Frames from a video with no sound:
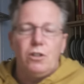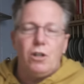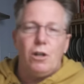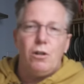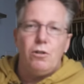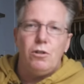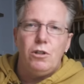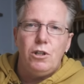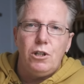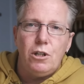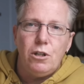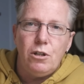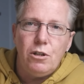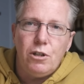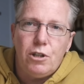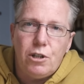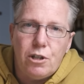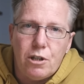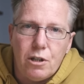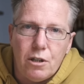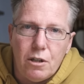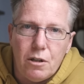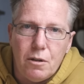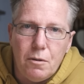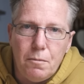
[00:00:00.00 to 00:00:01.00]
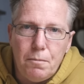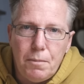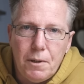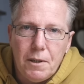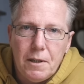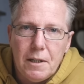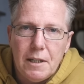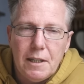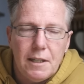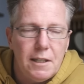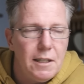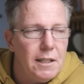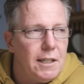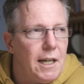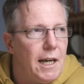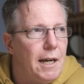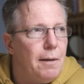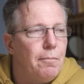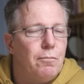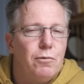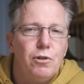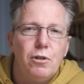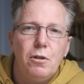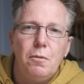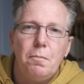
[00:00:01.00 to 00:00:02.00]
So YouTube
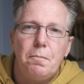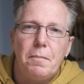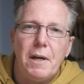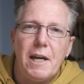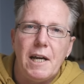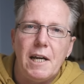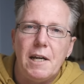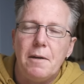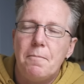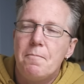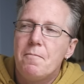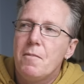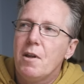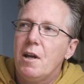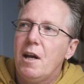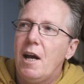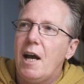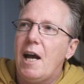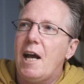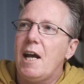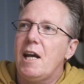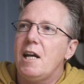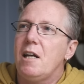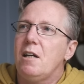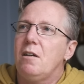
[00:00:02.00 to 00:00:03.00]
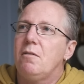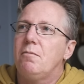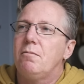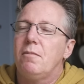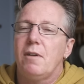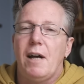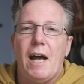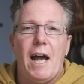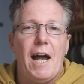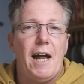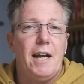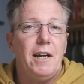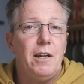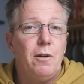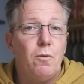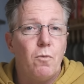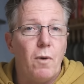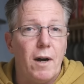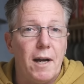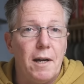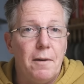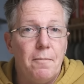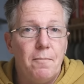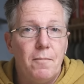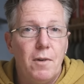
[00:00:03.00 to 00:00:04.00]
seemed to be a handy
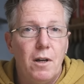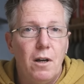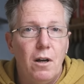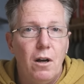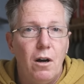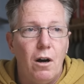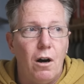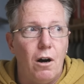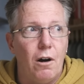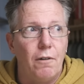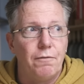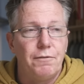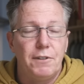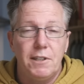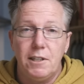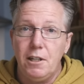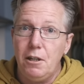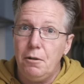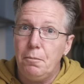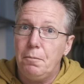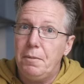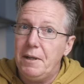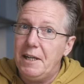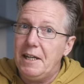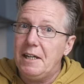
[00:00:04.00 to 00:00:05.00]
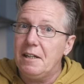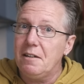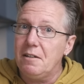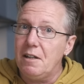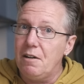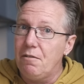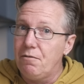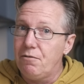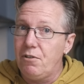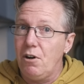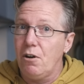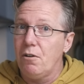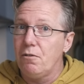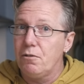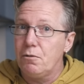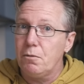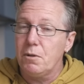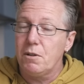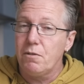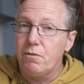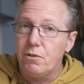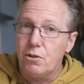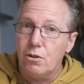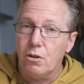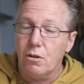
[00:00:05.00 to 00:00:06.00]
way of still being involved
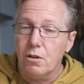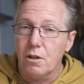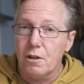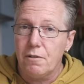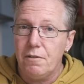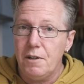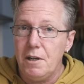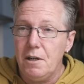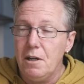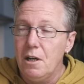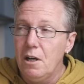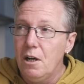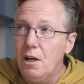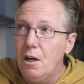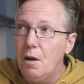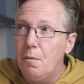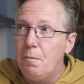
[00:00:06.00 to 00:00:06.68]
with photography,